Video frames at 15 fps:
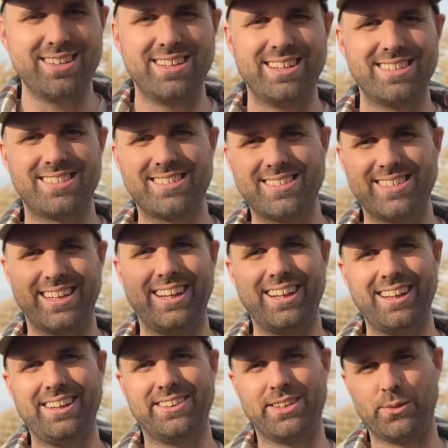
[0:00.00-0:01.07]

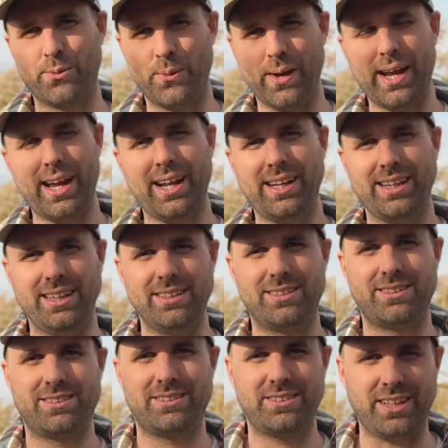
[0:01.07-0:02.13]
Still, the reel is
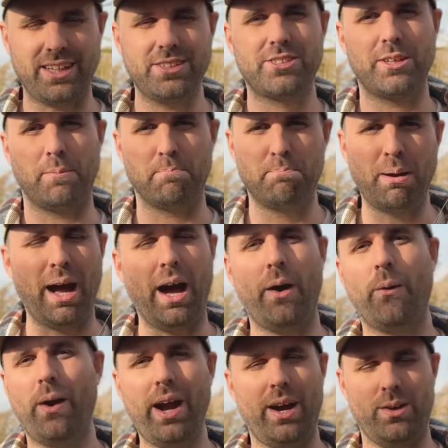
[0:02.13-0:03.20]
such a
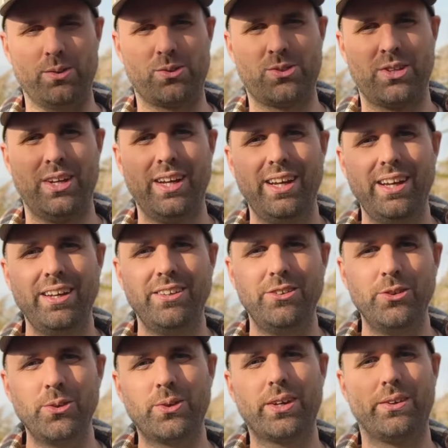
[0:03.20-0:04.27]
powerhouse.
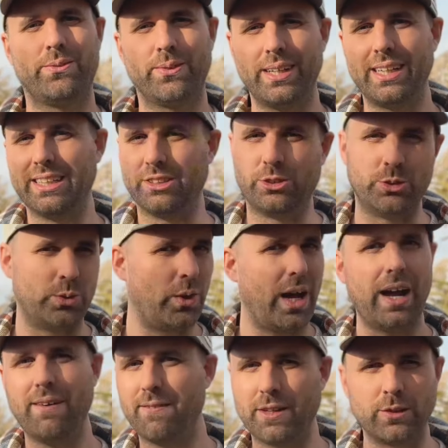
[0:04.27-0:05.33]
You can really
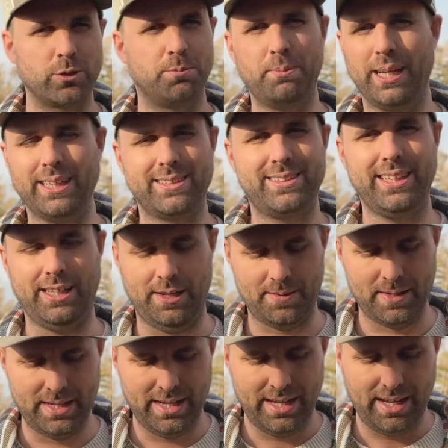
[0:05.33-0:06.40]
drive those baits in,
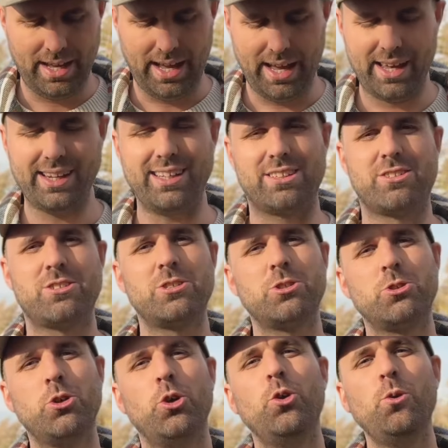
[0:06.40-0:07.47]
and it's
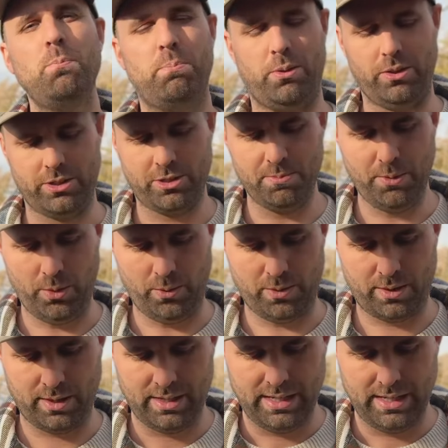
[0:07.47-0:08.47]
super smooth.